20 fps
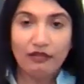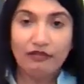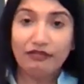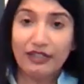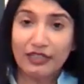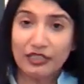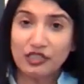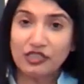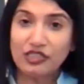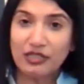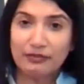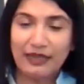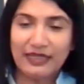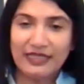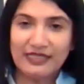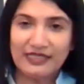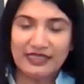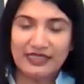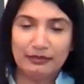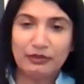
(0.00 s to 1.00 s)
functional
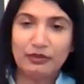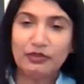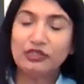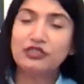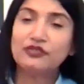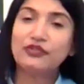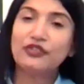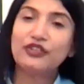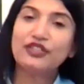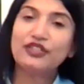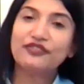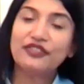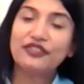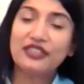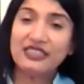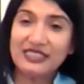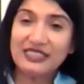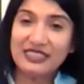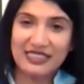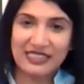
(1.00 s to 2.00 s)
medicine because for the
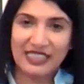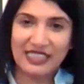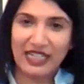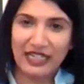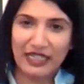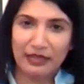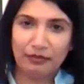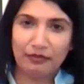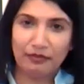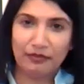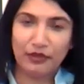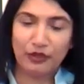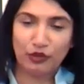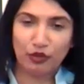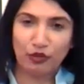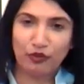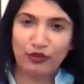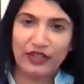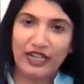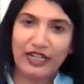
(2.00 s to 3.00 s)
first time,
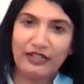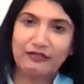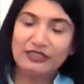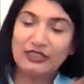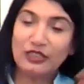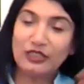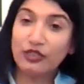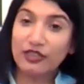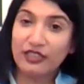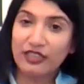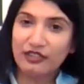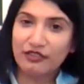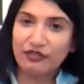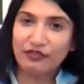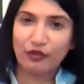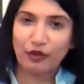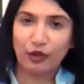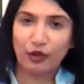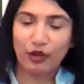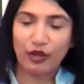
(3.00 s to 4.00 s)
when I was looking
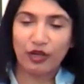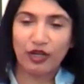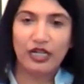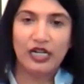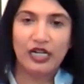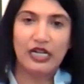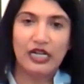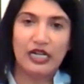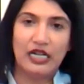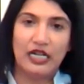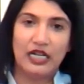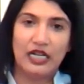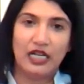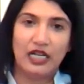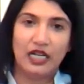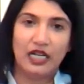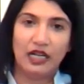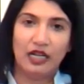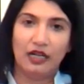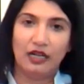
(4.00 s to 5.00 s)
for
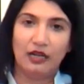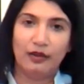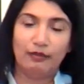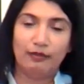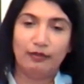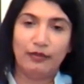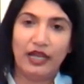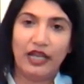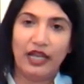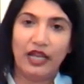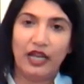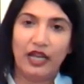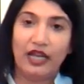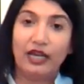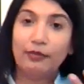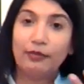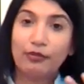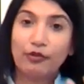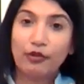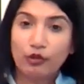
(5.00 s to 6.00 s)
uh,
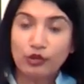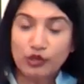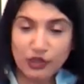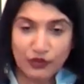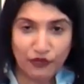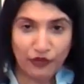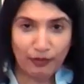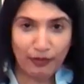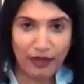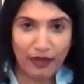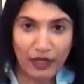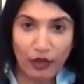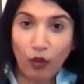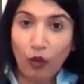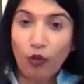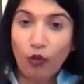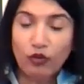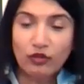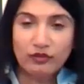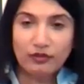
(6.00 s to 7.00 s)
an approach for my
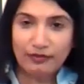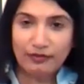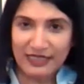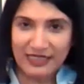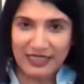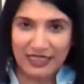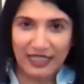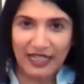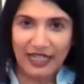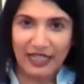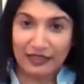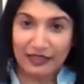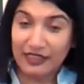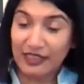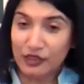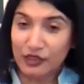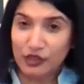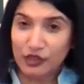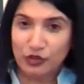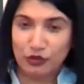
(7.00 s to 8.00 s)
own mental health
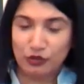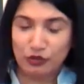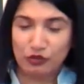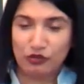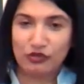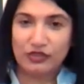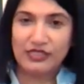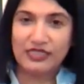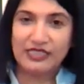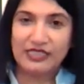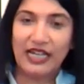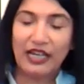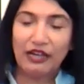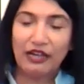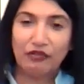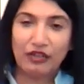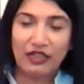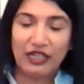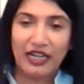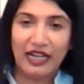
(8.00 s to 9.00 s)
issues, I
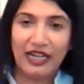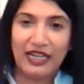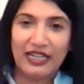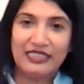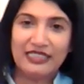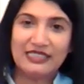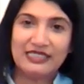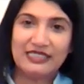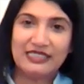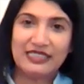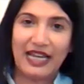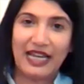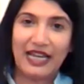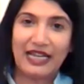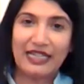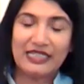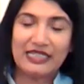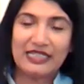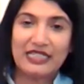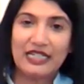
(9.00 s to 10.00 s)
realized
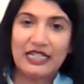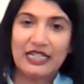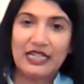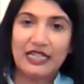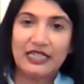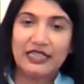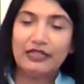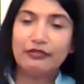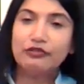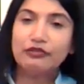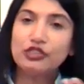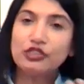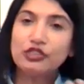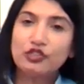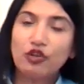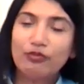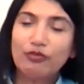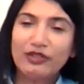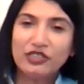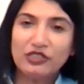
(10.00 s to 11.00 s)
that there was
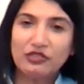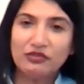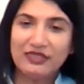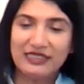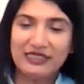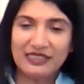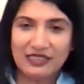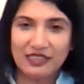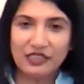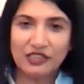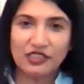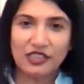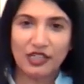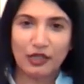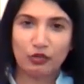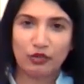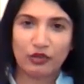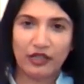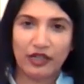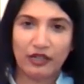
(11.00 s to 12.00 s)
so much research
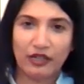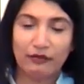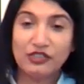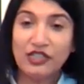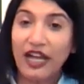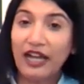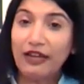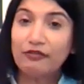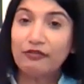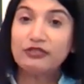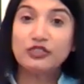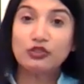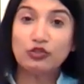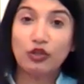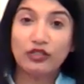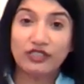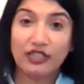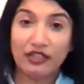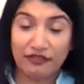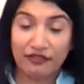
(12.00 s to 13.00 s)
out there, which I was
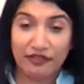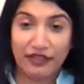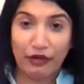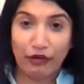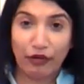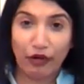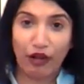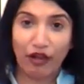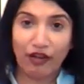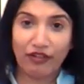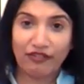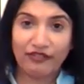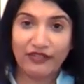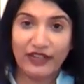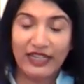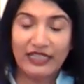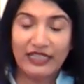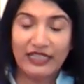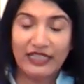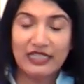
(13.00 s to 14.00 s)
not aware of.
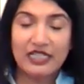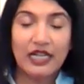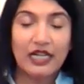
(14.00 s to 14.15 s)
And